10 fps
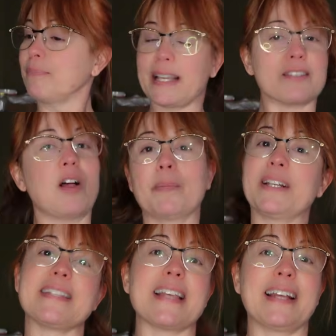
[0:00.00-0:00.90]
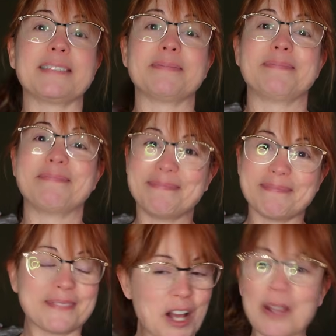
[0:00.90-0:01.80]
That's all I'm going to say.
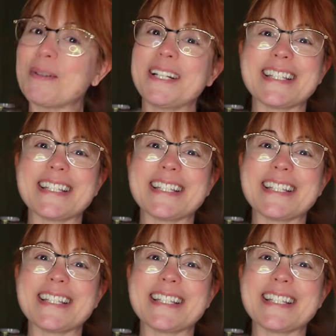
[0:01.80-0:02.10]
That's all I'm going